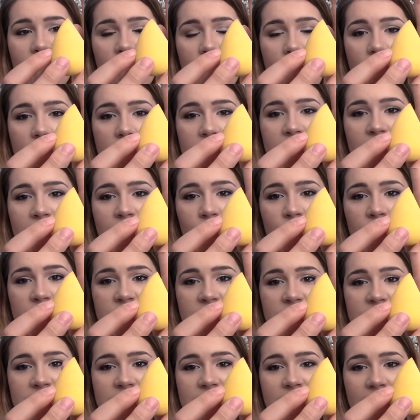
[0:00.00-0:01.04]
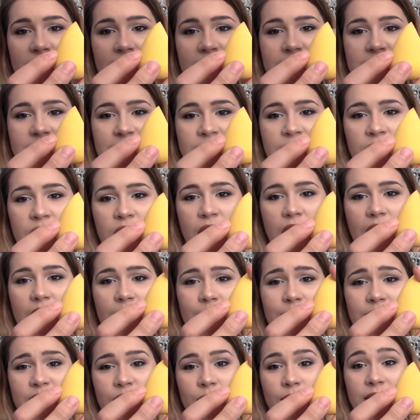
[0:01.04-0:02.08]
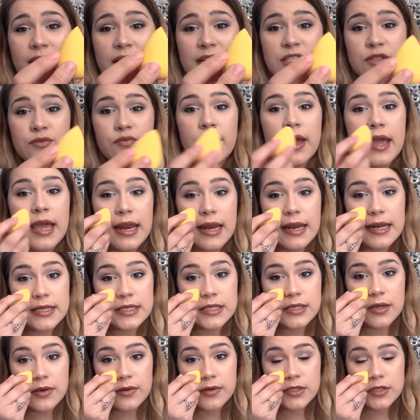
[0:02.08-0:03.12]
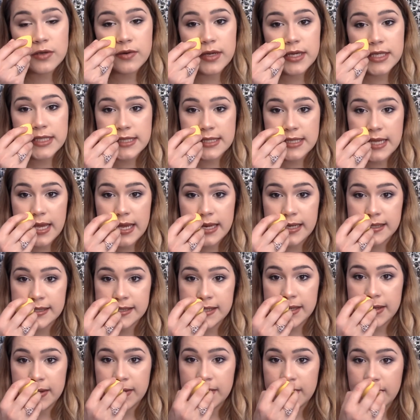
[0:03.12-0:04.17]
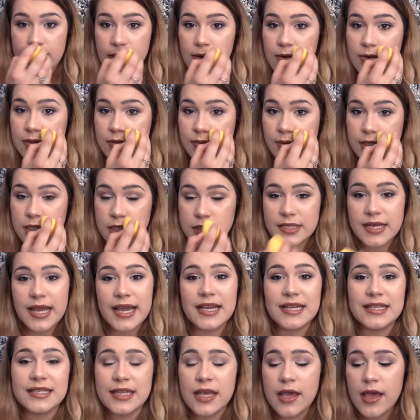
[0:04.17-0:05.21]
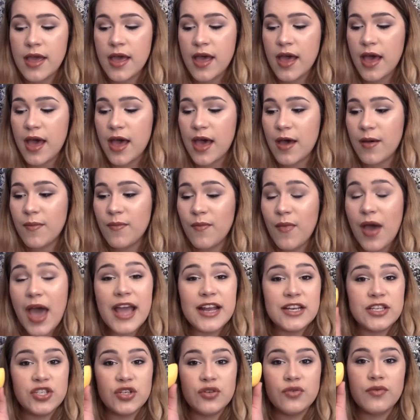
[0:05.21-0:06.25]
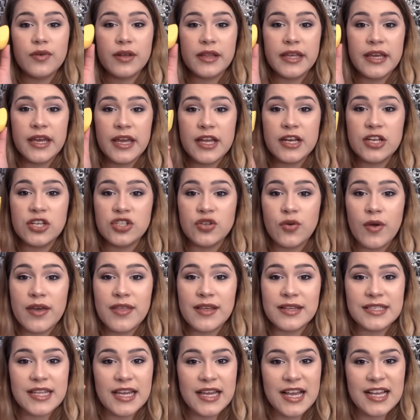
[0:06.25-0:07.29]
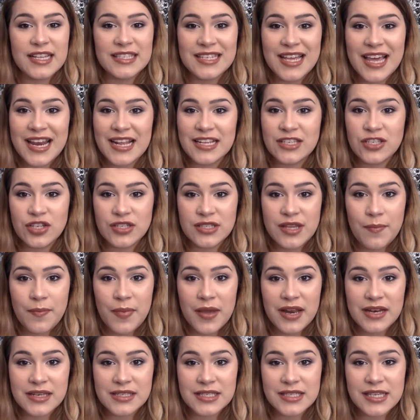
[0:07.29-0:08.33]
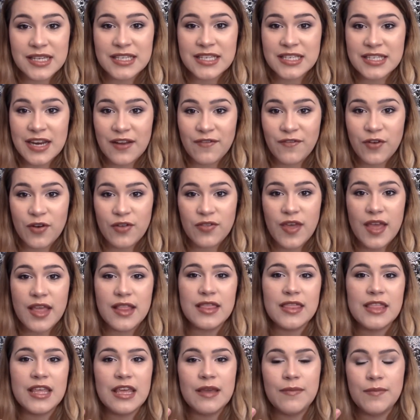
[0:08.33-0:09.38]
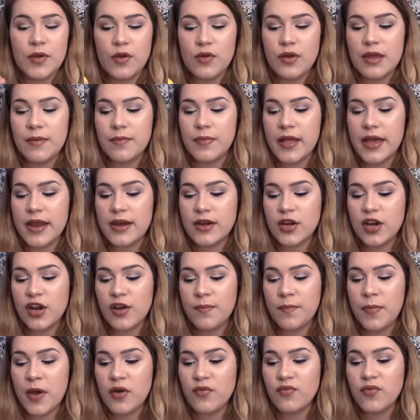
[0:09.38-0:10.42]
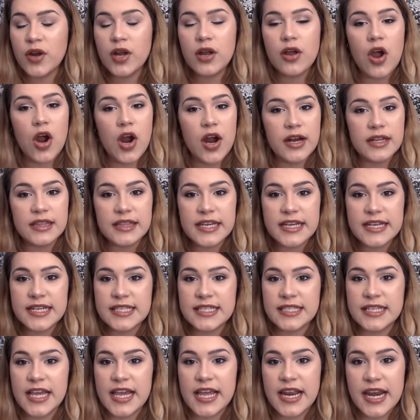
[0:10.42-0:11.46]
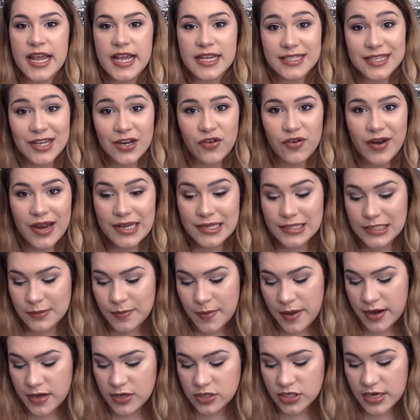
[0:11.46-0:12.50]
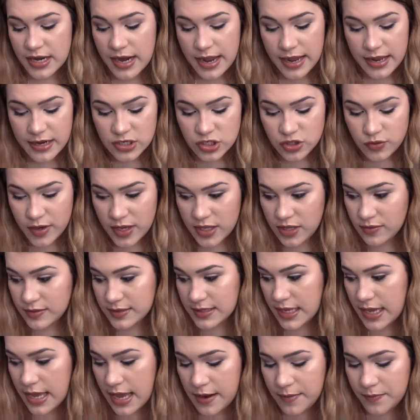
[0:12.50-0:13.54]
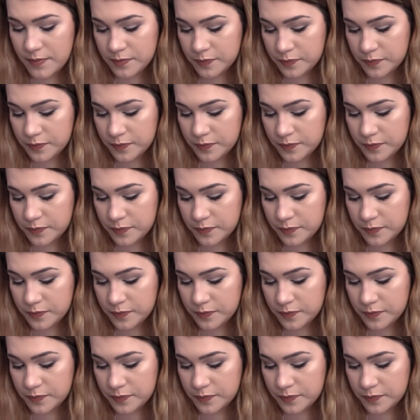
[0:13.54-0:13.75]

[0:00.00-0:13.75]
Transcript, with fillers: on it, which is nice. Um, so it gets right into those creases into your nose, which is nice. Um, I do really enjoy this. Like I said, it's just a bit stiffer than the Beauty Blender, but regardless, it is a great sponge and I enjoy using it.